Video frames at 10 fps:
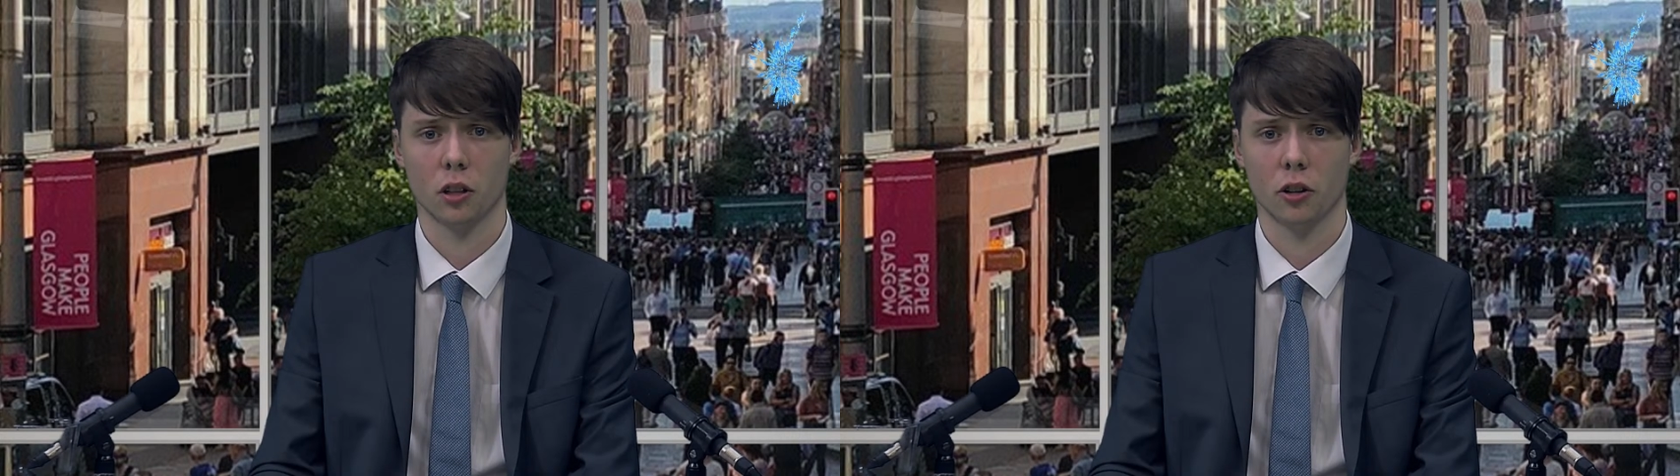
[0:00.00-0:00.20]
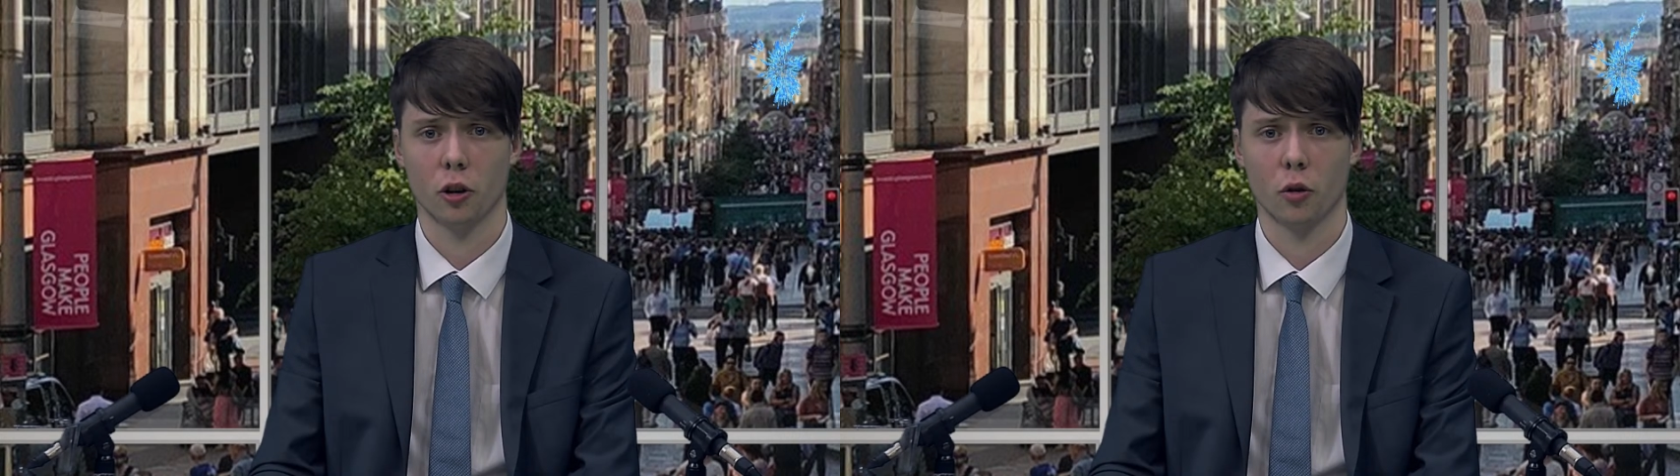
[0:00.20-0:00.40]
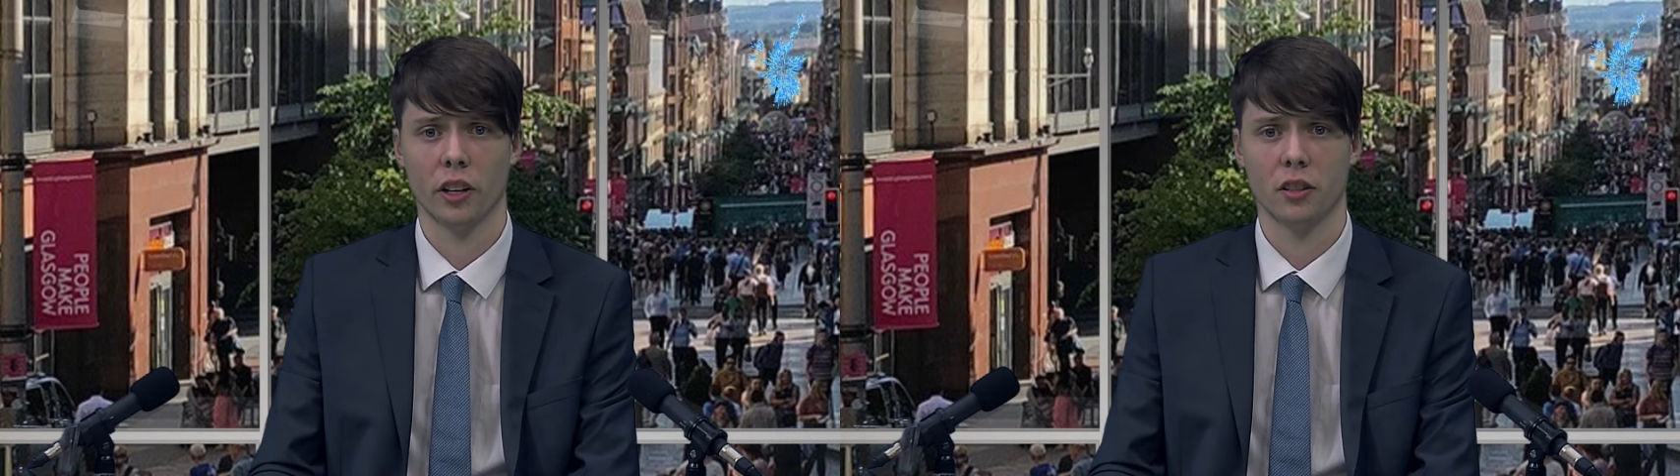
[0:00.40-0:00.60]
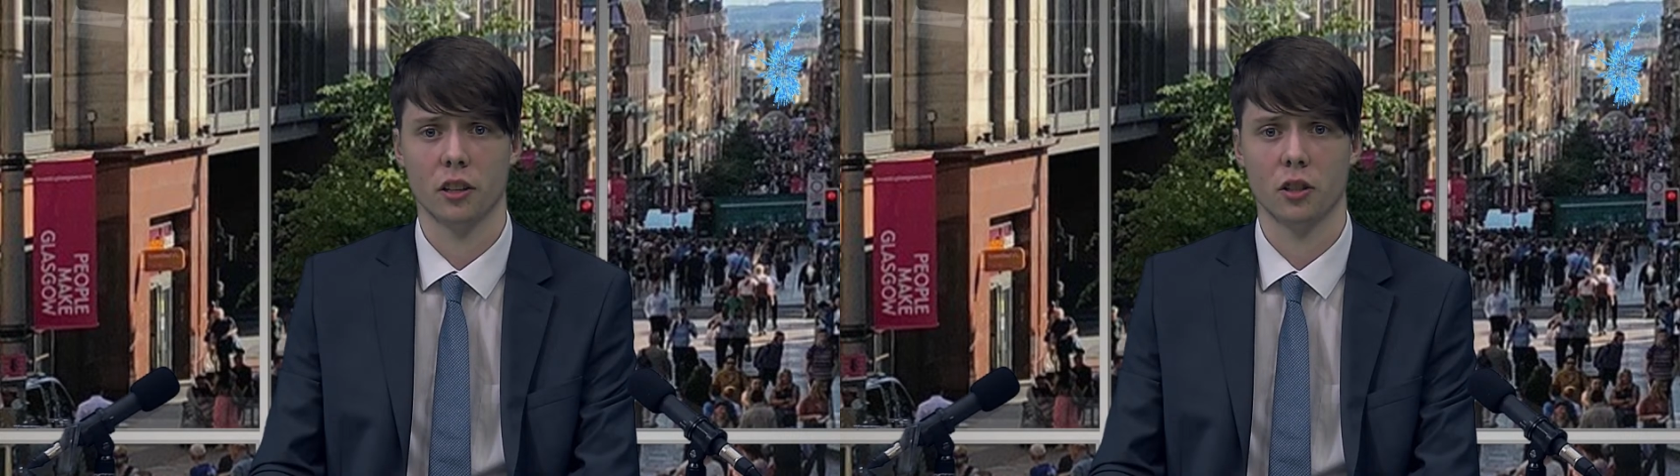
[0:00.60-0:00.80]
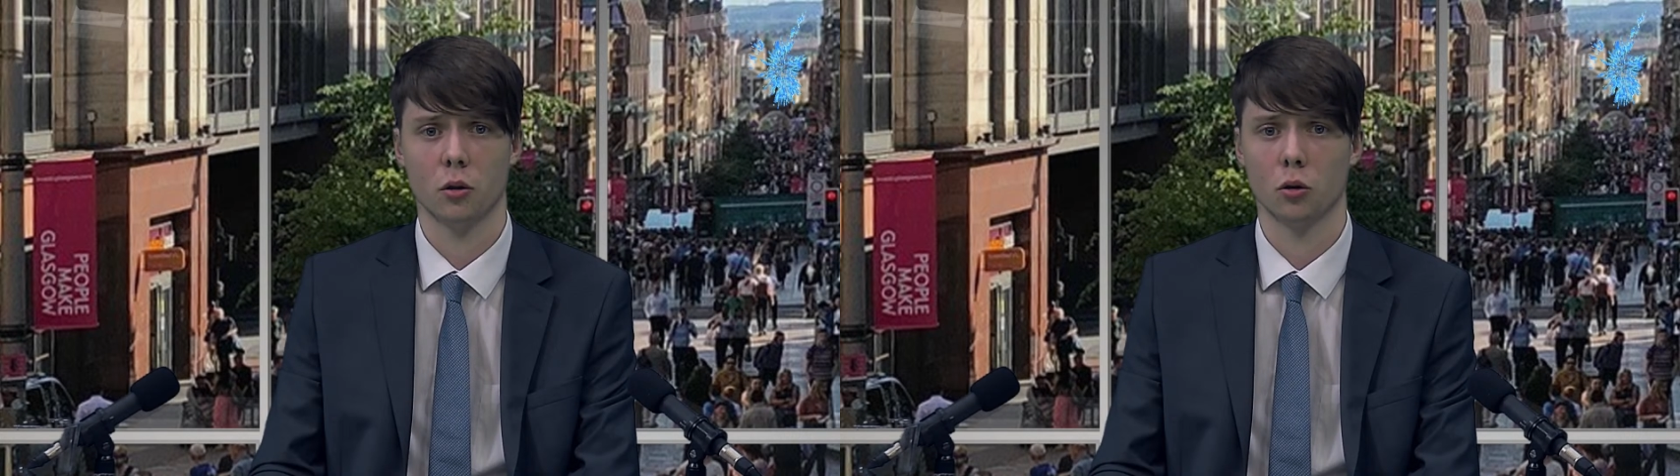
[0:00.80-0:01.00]
Ukraine's
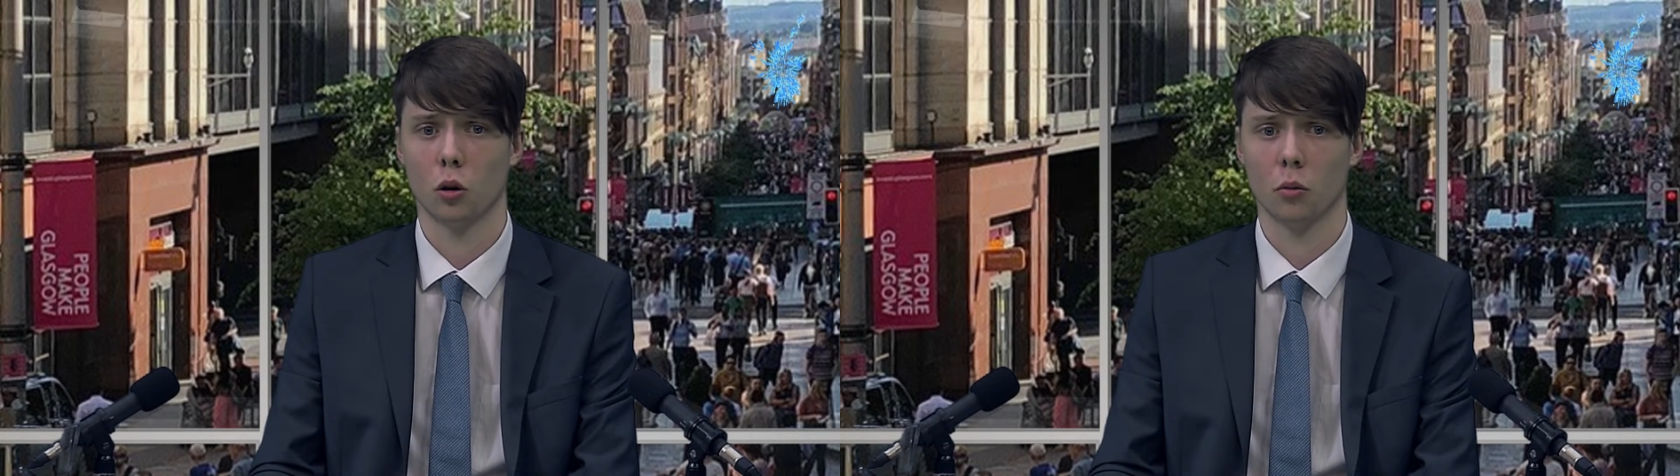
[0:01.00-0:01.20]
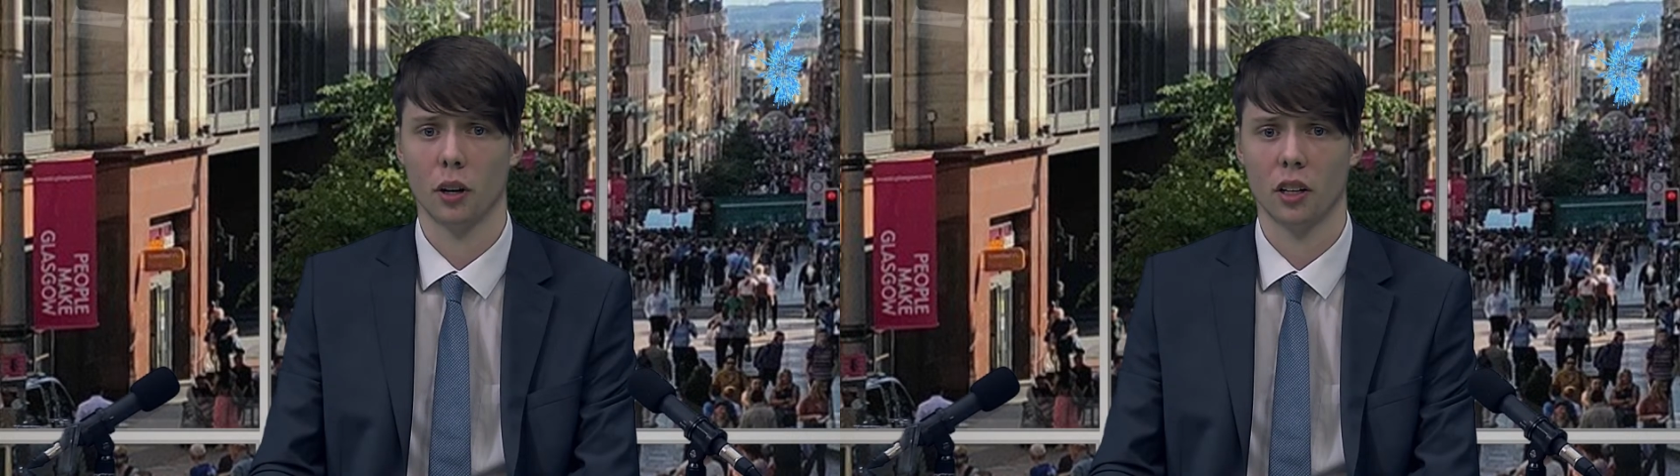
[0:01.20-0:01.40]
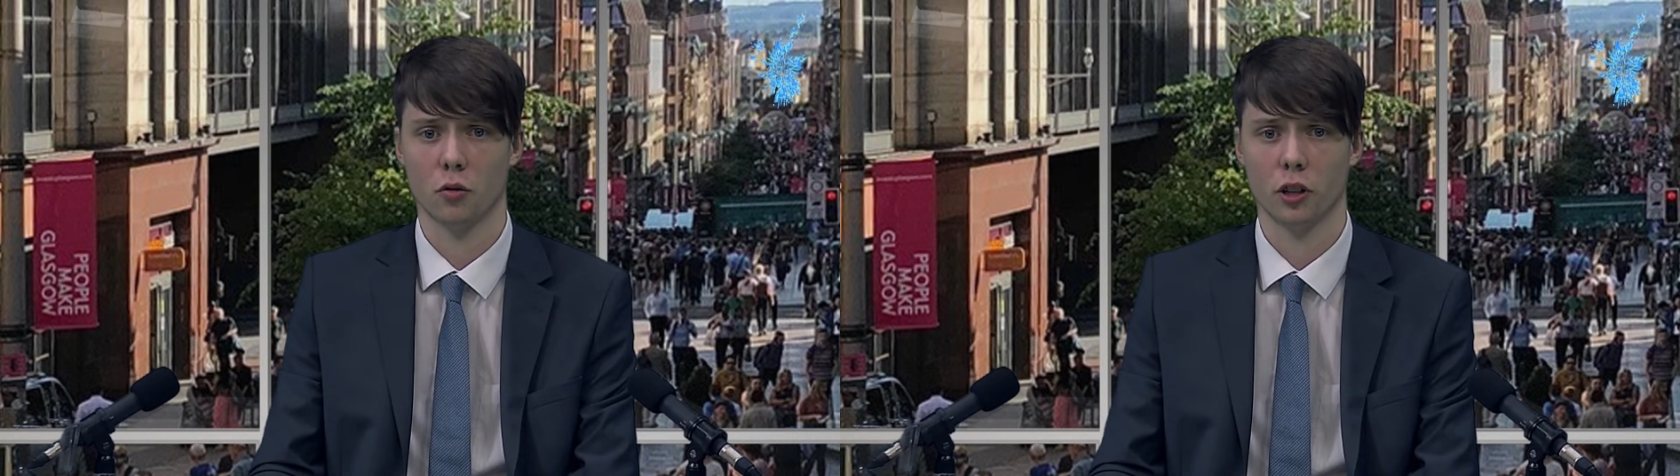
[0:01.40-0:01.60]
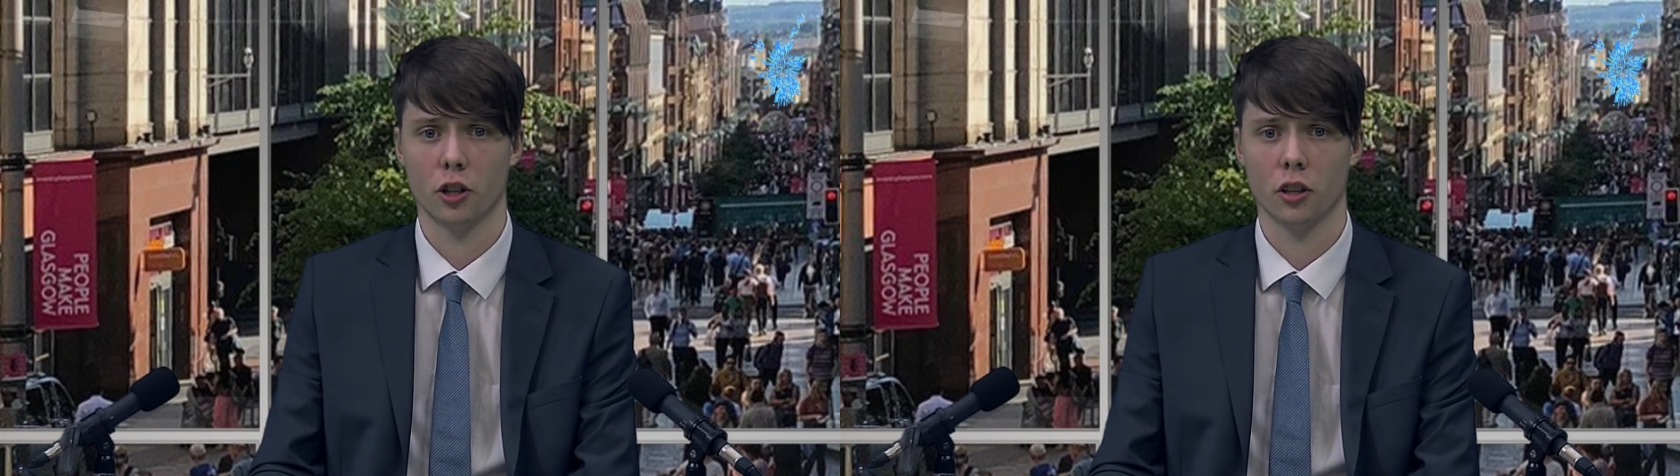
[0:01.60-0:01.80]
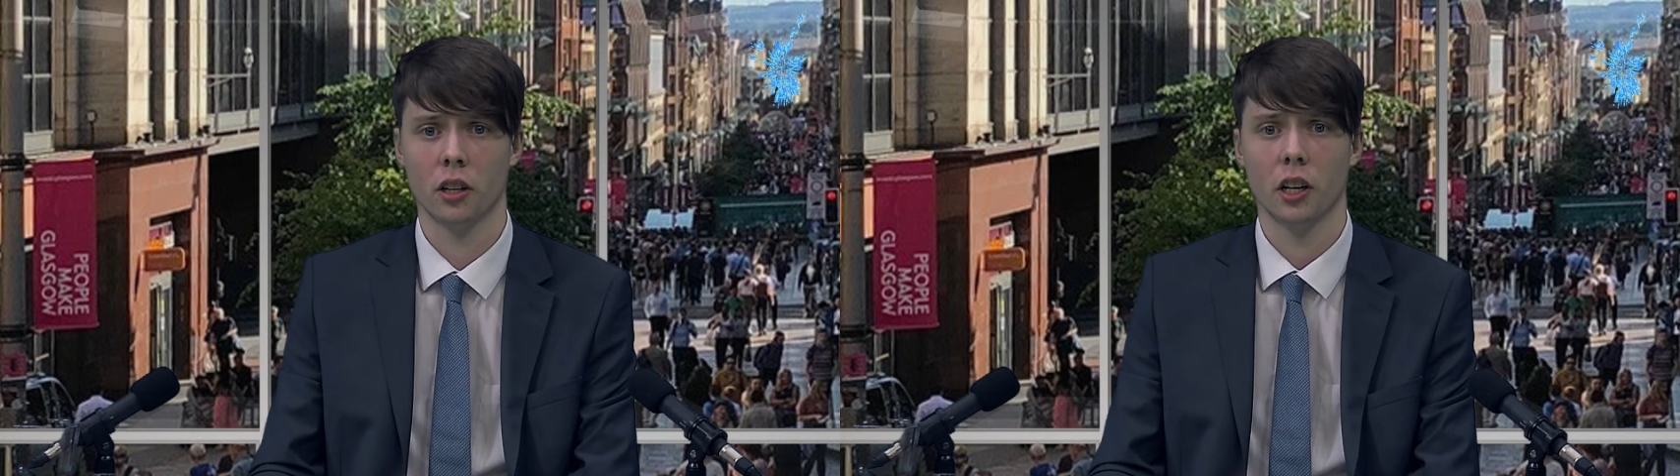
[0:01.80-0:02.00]
eastern Donbas region,